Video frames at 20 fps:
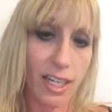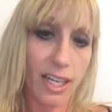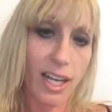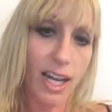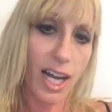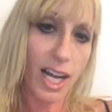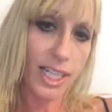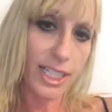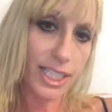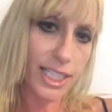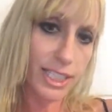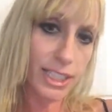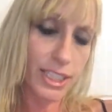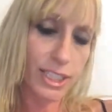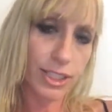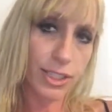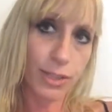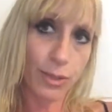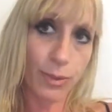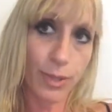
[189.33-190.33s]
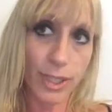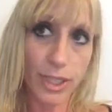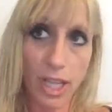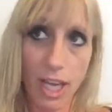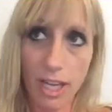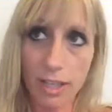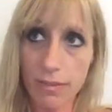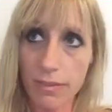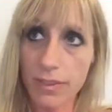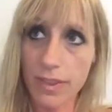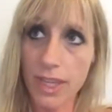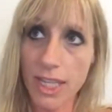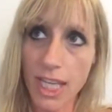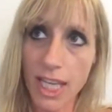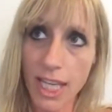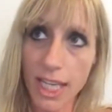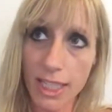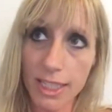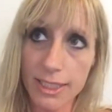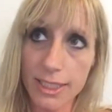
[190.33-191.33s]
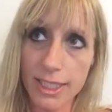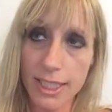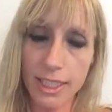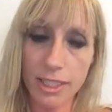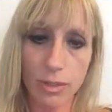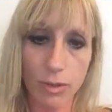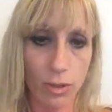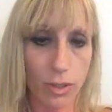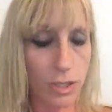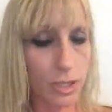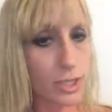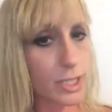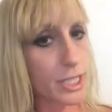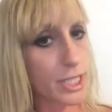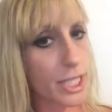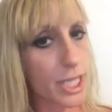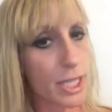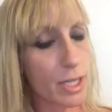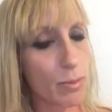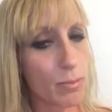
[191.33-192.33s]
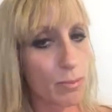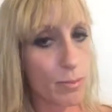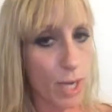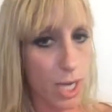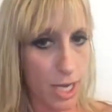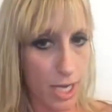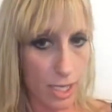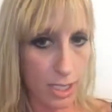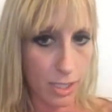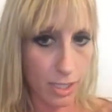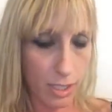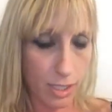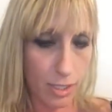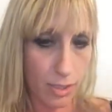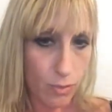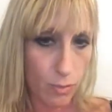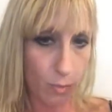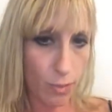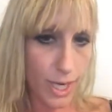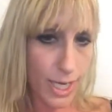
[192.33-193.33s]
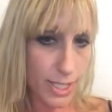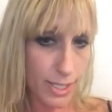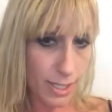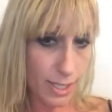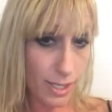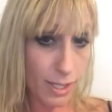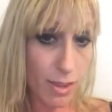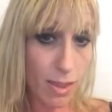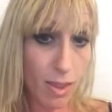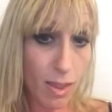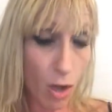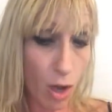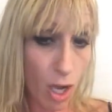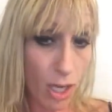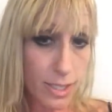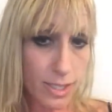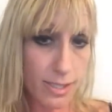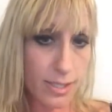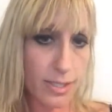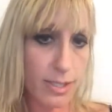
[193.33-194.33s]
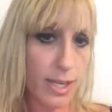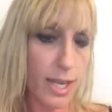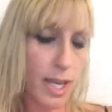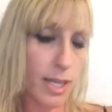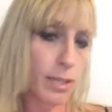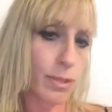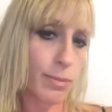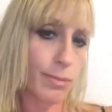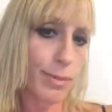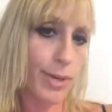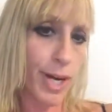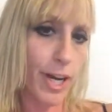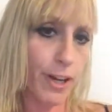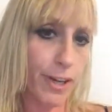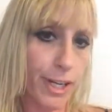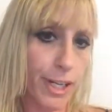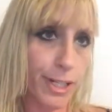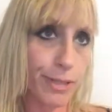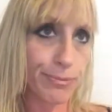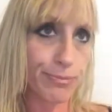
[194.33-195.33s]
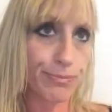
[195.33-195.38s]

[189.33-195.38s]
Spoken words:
I need to do a lot of things in order to keep my racing thoughts and my